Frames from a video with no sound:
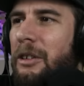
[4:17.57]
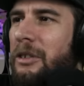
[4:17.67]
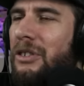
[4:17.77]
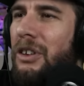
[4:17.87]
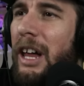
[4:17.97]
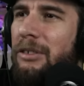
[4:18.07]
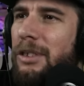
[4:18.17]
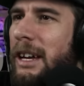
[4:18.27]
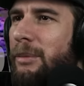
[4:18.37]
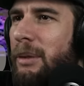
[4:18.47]
other than the lava
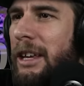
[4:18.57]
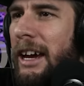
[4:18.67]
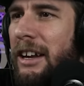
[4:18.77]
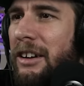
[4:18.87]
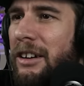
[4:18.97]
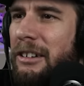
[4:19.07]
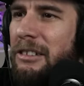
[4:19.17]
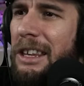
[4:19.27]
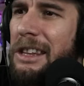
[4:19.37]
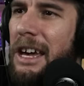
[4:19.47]
lamp, I mean, I don't know.
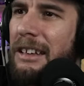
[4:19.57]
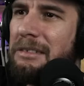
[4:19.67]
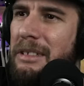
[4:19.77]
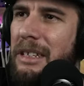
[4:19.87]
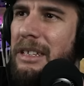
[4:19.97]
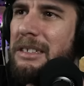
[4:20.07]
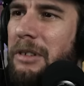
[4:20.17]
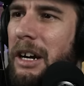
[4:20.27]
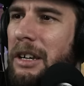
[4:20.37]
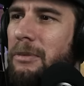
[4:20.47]
That's kind of eh,
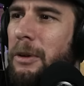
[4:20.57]
rock and